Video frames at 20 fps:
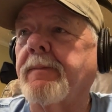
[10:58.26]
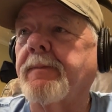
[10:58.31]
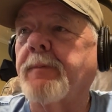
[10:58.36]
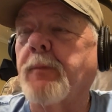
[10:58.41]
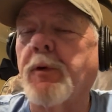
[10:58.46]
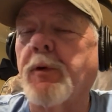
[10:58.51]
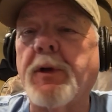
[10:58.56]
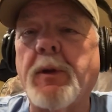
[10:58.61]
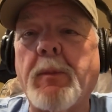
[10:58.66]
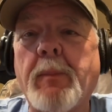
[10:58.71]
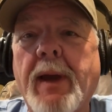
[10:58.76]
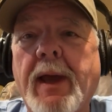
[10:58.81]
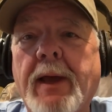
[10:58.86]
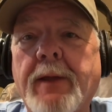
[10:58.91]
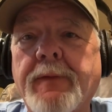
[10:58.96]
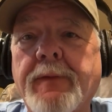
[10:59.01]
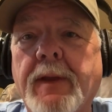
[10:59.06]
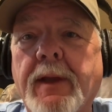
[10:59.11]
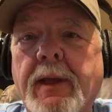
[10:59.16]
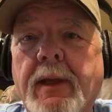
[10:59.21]
Wasn't
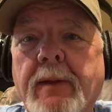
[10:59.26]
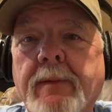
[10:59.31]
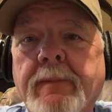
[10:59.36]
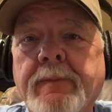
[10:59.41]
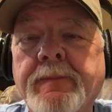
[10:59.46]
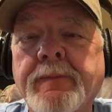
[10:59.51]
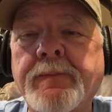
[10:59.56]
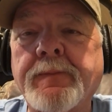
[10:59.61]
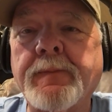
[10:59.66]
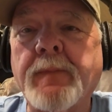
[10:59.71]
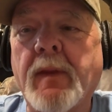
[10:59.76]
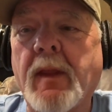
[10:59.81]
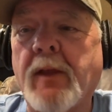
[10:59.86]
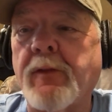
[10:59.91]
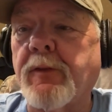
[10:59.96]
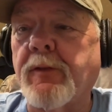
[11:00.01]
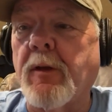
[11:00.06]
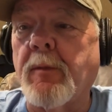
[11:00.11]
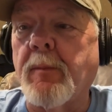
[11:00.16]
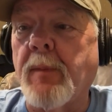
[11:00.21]
about that.
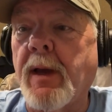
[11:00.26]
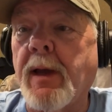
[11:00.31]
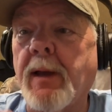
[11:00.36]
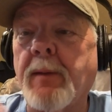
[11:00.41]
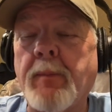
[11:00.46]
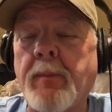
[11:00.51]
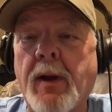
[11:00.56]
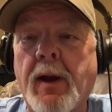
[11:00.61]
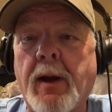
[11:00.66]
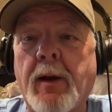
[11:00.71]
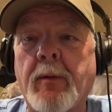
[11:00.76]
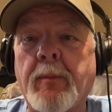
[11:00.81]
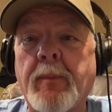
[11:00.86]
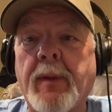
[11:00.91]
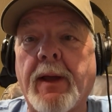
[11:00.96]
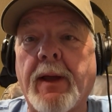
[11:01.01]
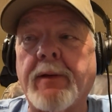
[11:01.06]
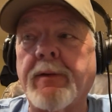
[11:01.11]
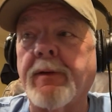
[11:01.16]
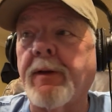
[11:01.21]
That's something I admire
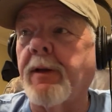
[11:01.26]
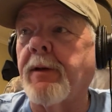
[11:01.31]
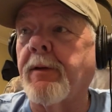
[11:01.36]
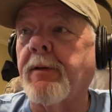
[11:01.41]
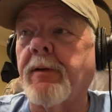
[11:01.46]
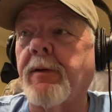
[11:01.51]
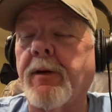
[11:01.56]
about Deer and